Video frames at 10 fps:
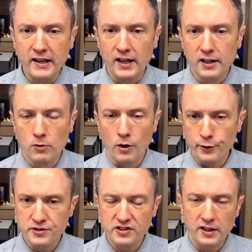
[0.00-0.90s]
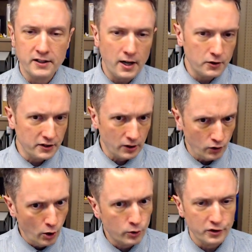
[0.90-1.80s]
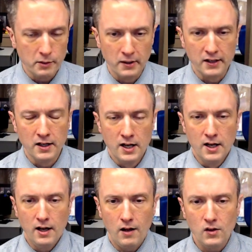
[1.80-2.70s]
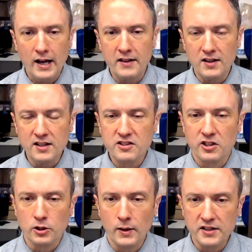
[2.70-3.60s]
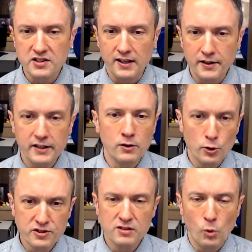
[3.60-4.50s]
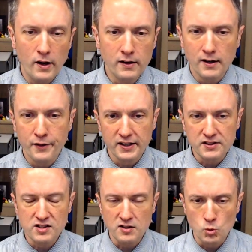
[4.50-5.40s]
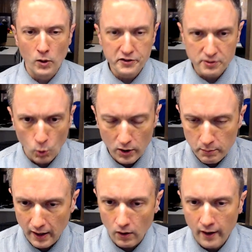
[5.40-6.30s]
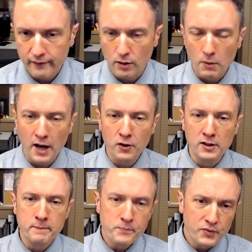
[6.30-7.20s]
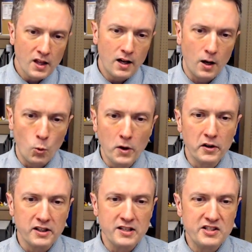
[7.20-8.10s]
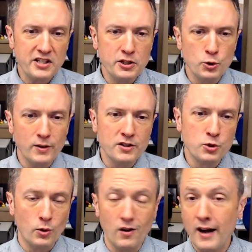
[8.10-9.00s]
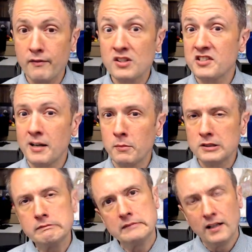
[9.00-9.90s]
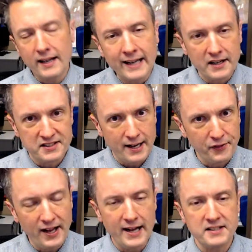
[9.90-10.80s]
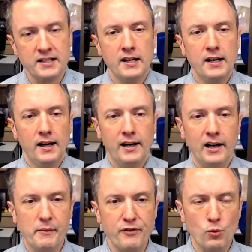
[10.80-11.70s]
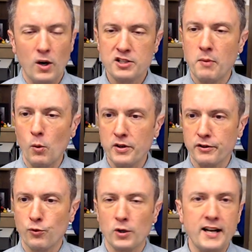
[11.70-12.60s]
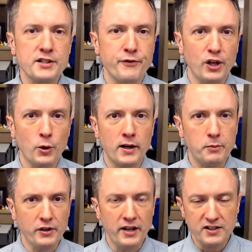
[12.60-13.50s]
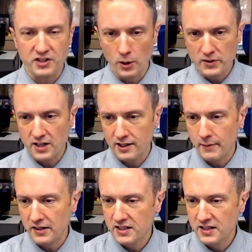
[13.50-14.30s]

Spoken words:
inroads, not only here locally, but in a lot of the eastern U.S., I think it holds some water. I think it's well supported by a lot of our modeling. Will it continue into a lot of December? I kind of doubt that. If you watched my winter forecast video a couple of days ago, we talked about,